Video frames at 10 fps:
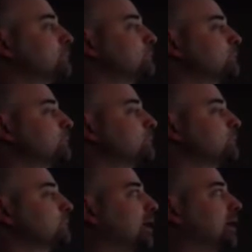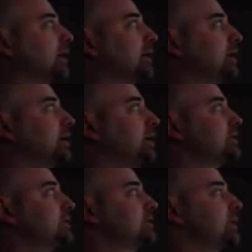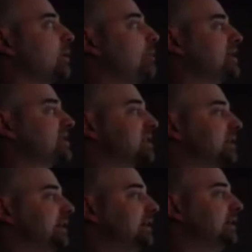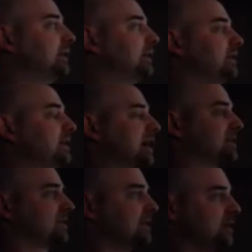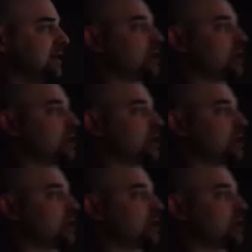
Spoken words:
okay, so basically, yes. So